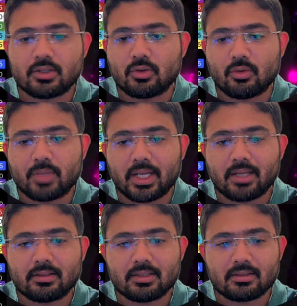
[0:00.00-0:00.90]

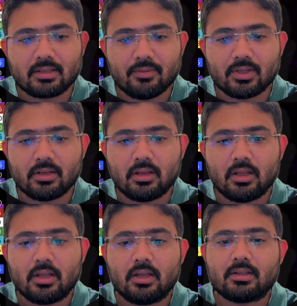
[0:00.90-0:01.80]
break this level,
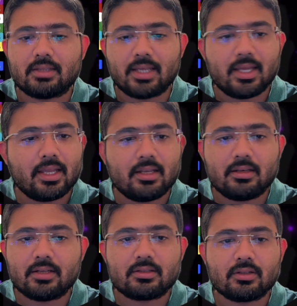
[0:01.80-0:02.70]
then
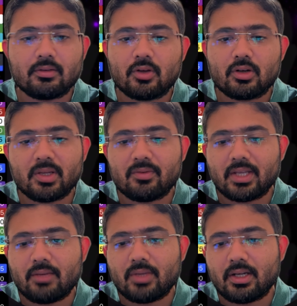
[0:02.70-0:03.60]
it's going to be
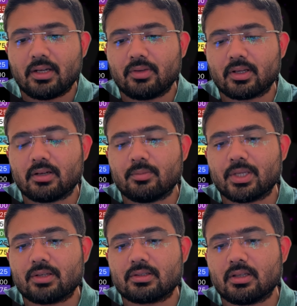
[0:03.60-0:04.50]
very, very difficult,
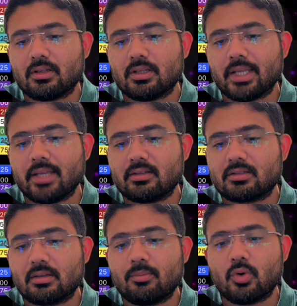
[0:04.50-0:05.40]
because the next
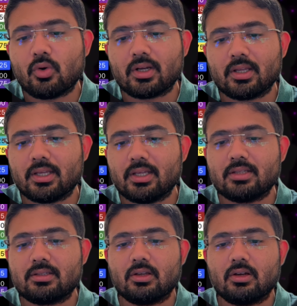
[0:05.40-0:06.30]
support
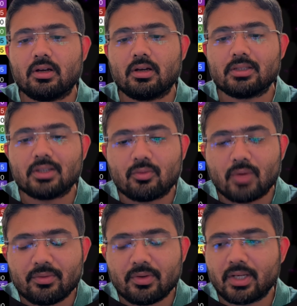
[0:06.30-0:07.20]
is the
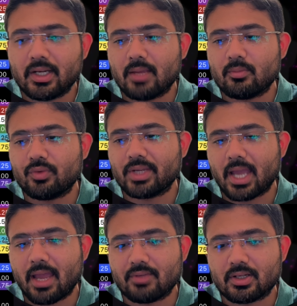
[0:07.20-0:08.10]
150-day moving
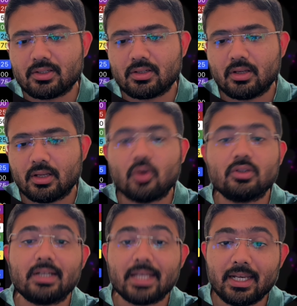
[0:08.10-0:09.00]
average
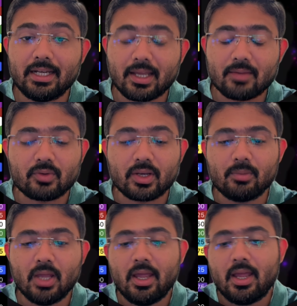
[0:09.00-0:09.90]
on the daily time
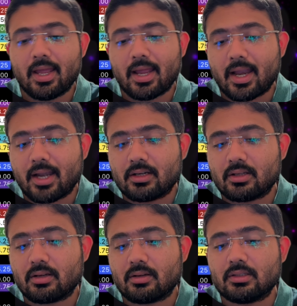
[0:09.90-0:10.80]
frame and
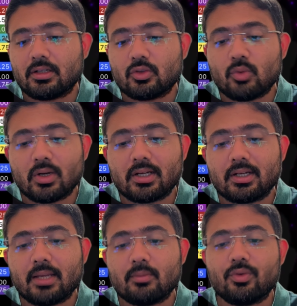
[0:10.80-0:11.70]
the
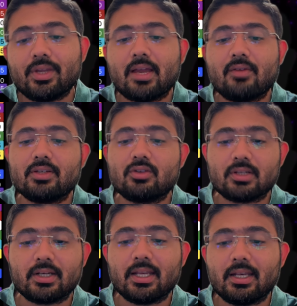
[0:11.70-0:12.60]
200-day moving average on
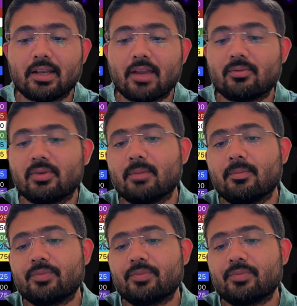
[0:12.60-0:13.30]
the daily time frame.